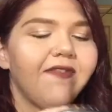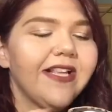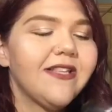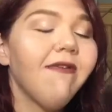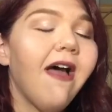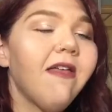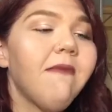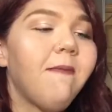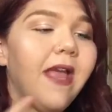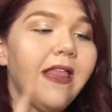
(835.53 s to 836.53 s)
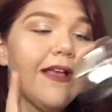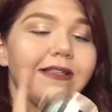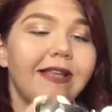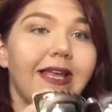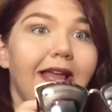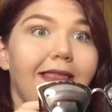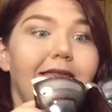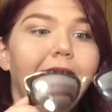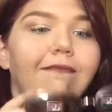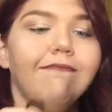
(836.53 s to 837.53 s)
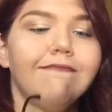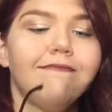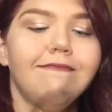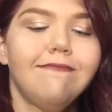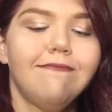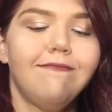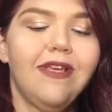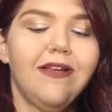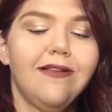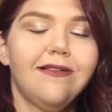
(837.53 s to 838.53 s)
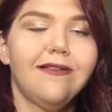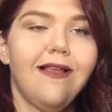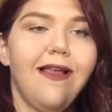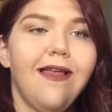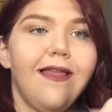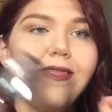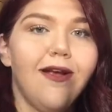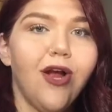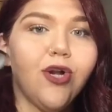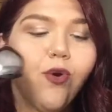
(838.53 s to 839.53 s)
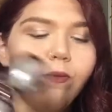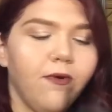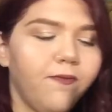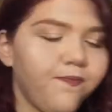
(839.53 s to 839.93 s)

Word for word: If they still have them at Payless, get them because they're adorable.